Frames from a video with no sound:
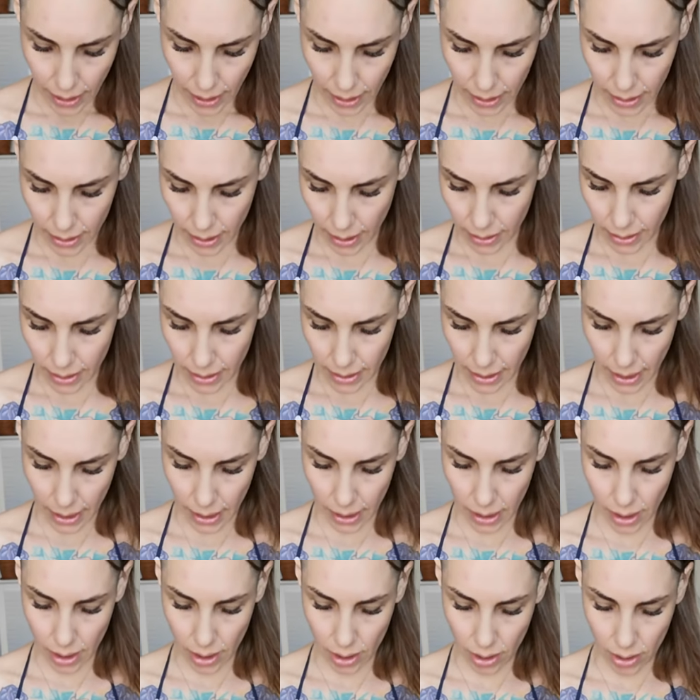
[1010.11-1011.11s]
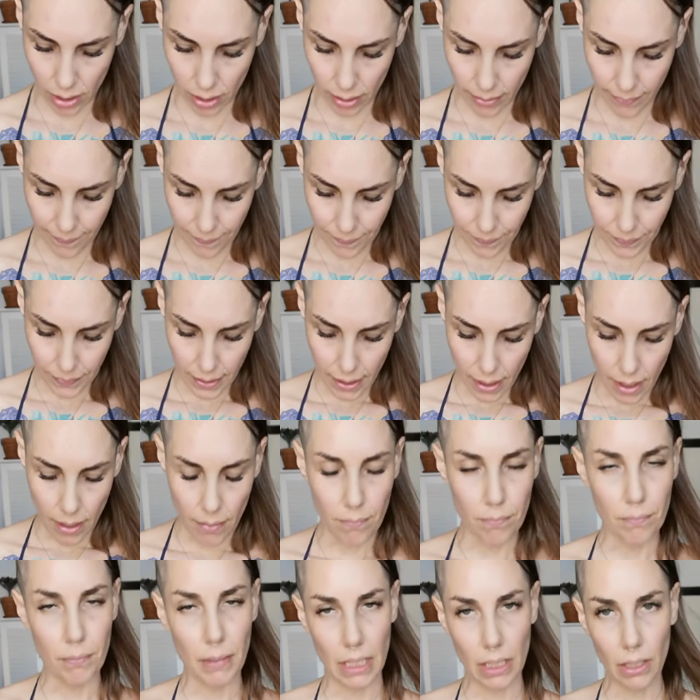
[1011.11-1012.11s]
It does say here,
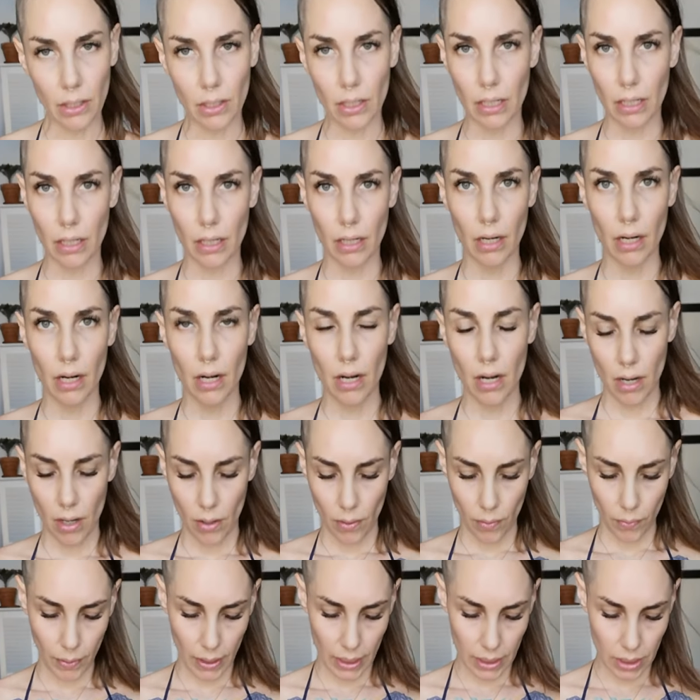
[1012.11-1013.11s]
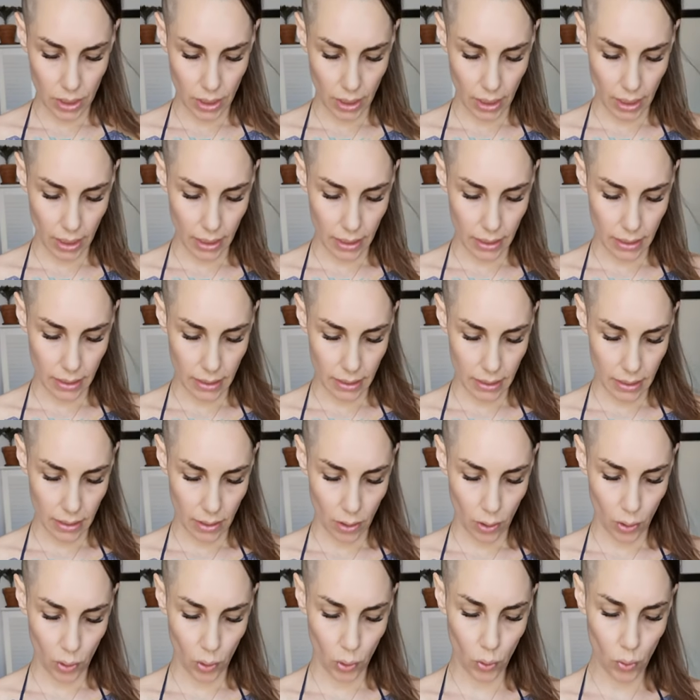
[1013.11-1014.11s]
mirror, which is
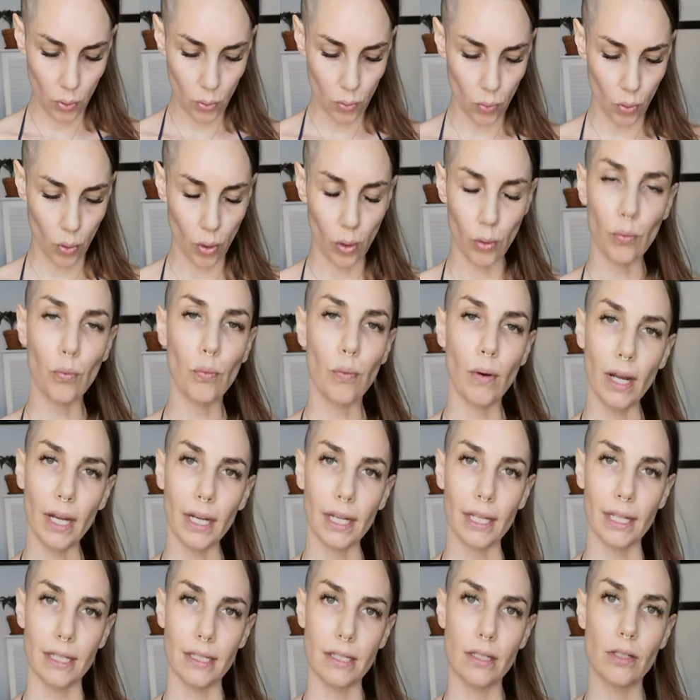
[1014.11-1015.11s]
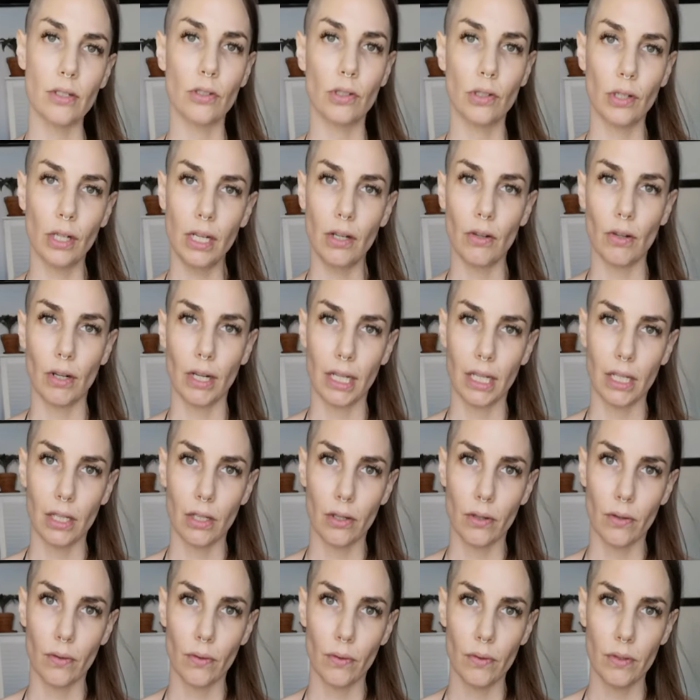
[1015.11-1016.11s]
who or what is triggering
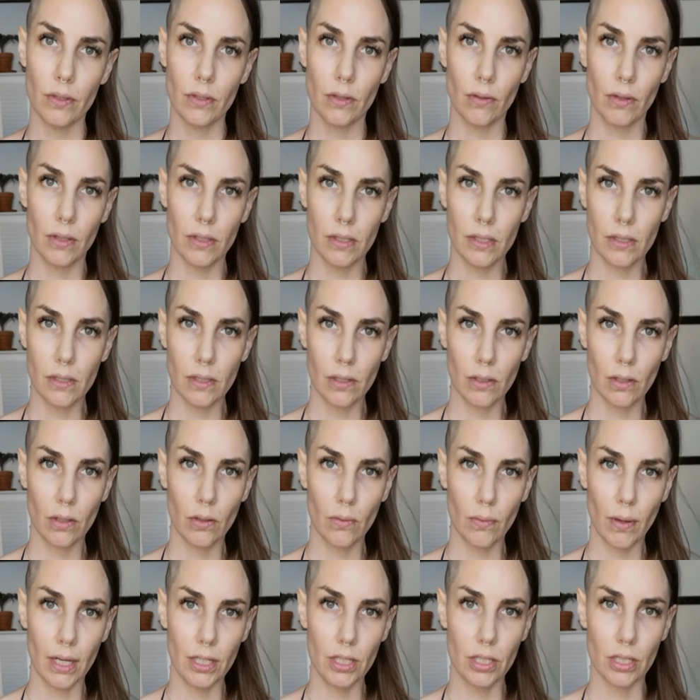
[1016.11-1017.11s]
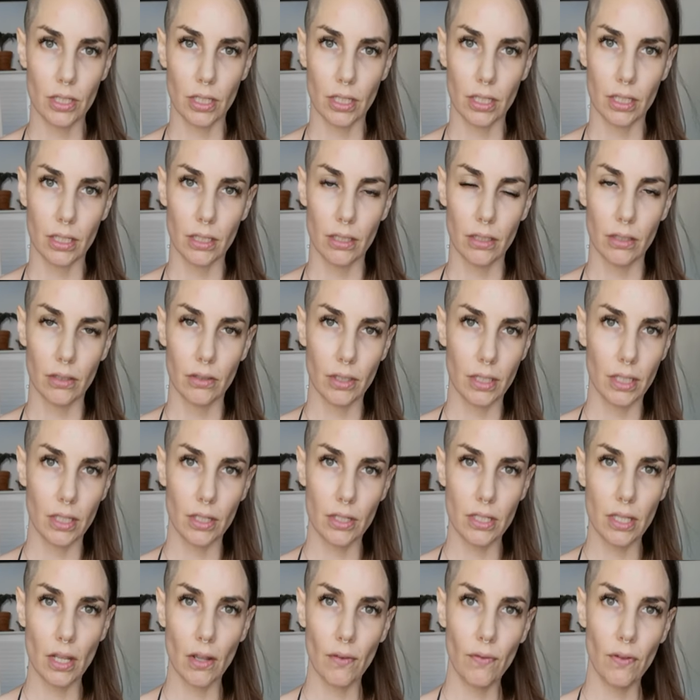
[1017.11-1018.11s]
you. So this is a good question. Look at
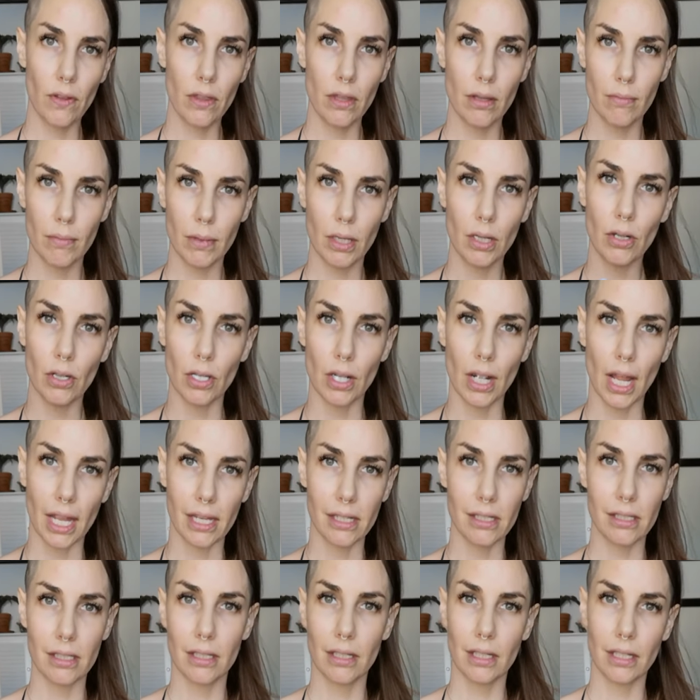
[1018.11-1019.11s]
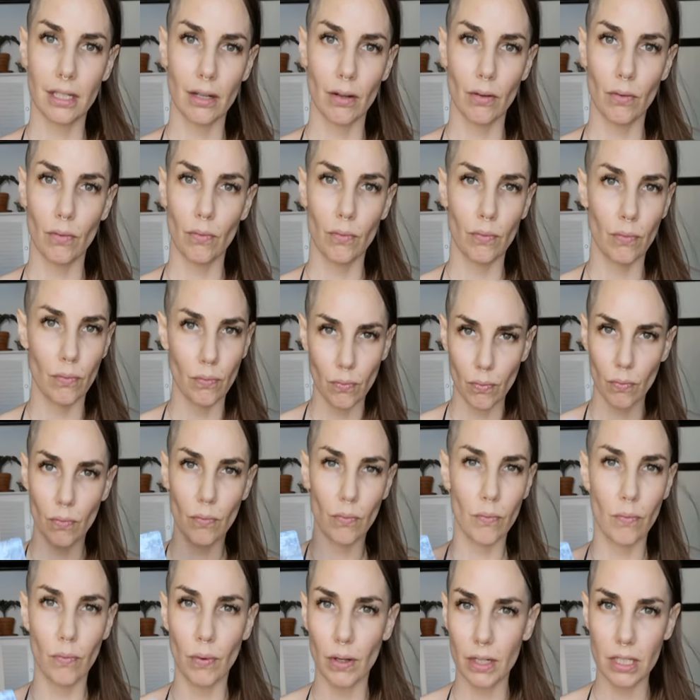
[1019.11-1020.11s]
yourself in the mirror and ask, like,
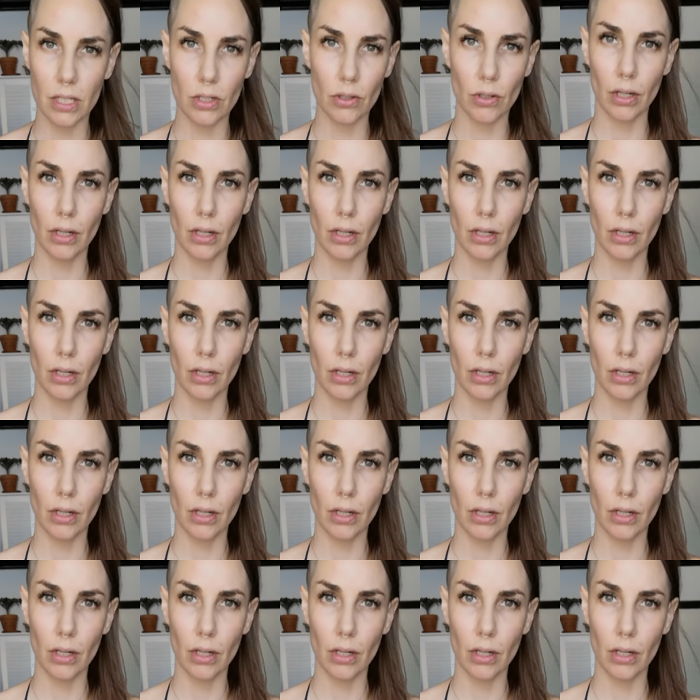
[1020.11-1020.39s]
what's